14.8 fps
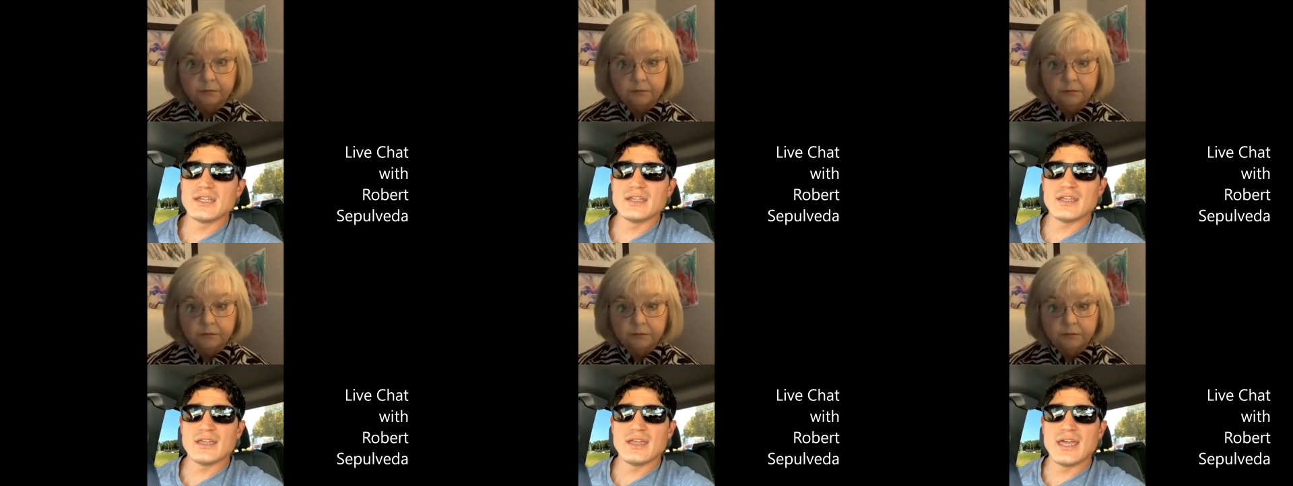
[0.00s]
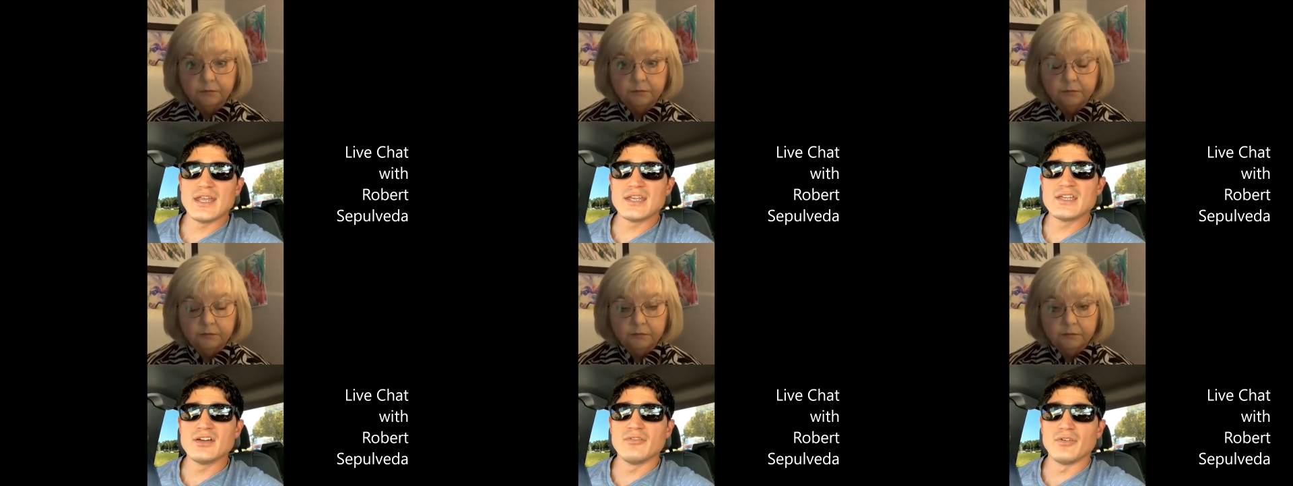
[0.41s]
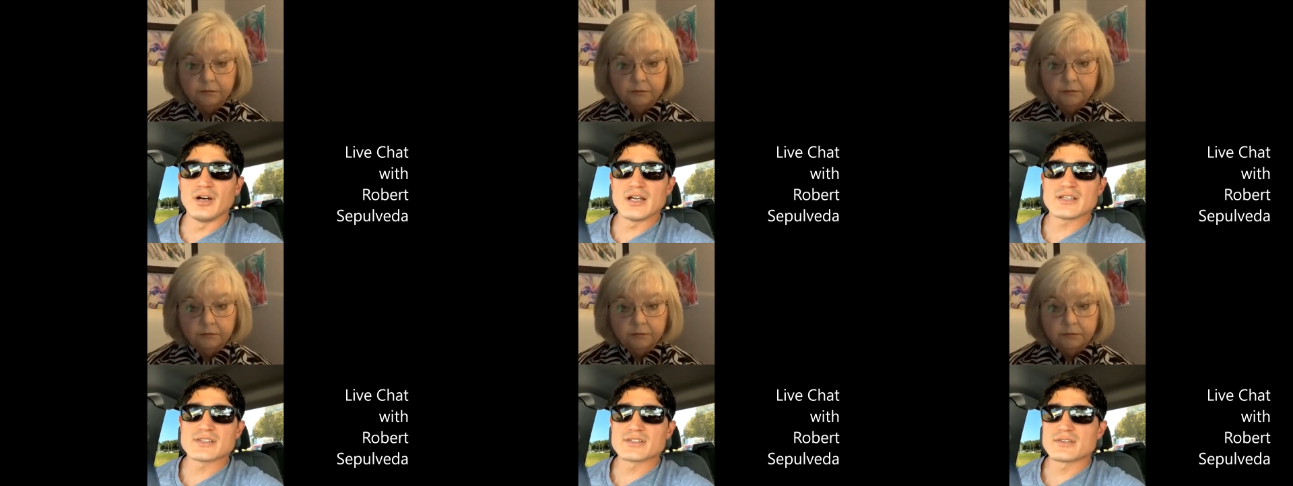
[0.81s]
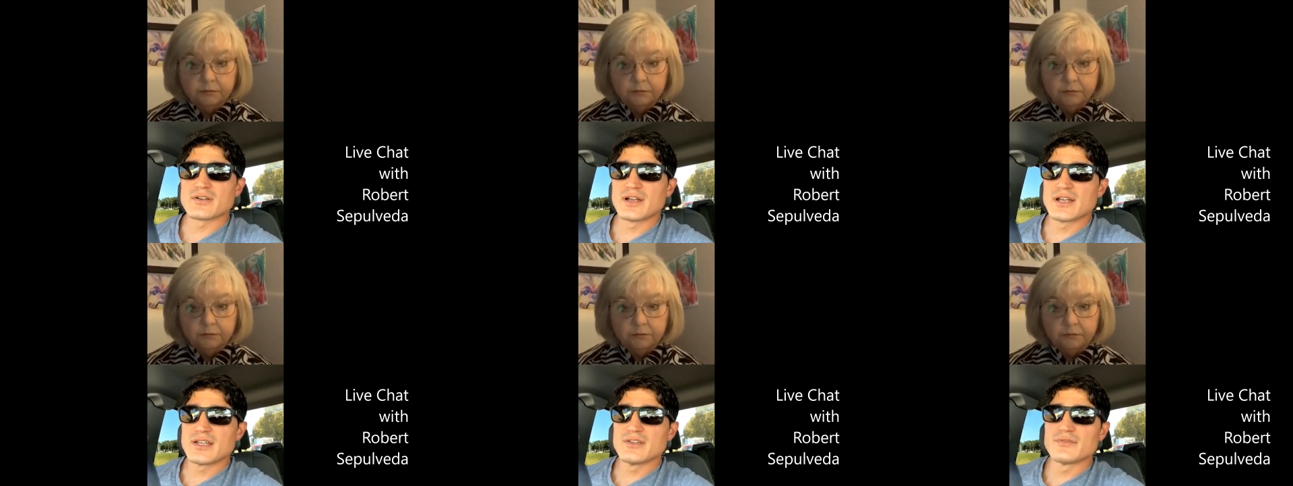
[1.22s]
Speaker 1: any of us or any
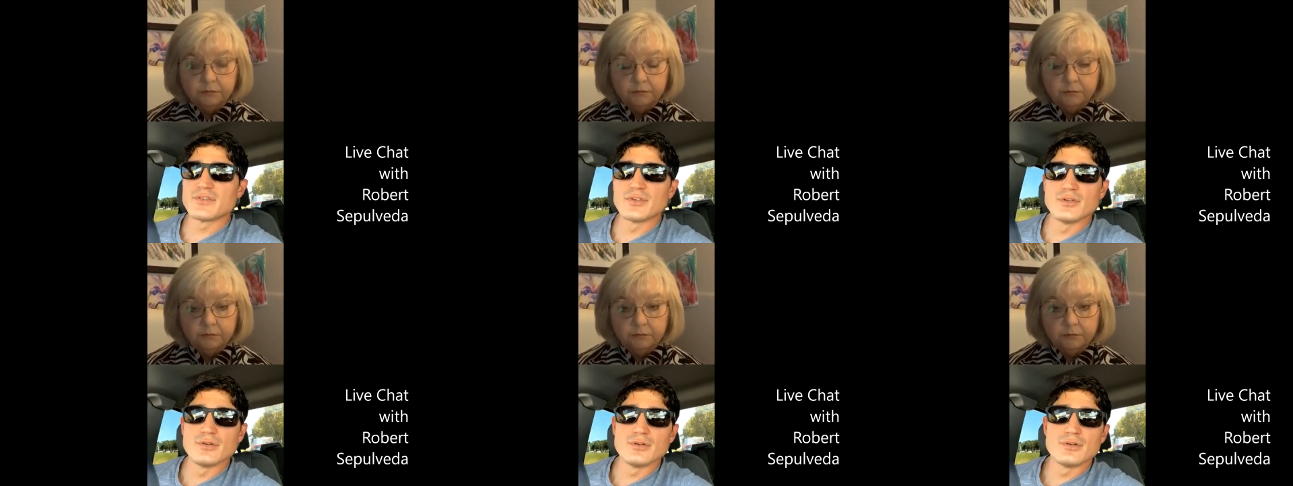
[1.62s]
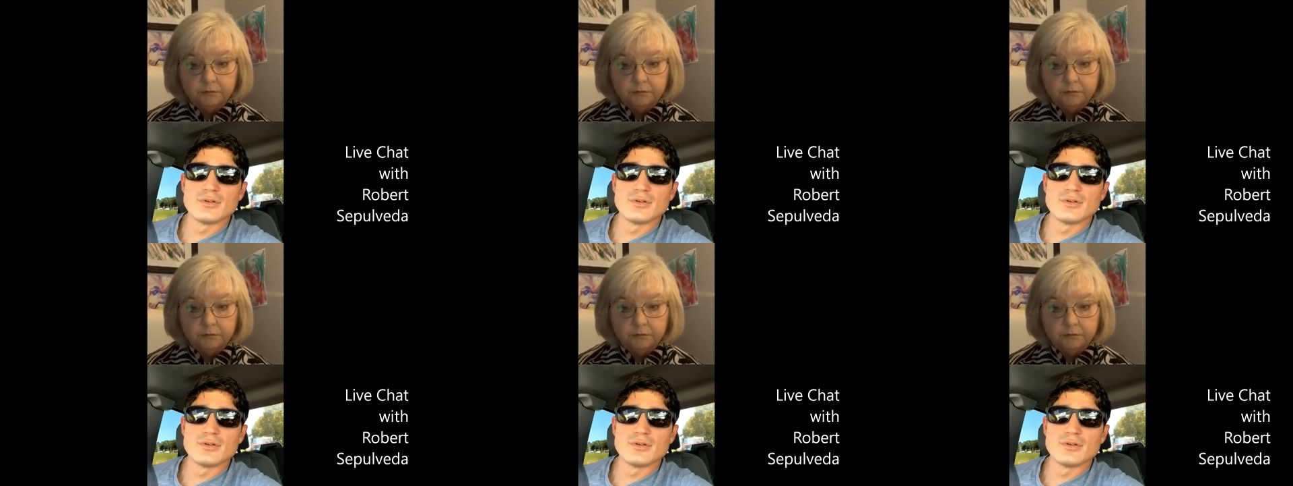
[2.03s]
of you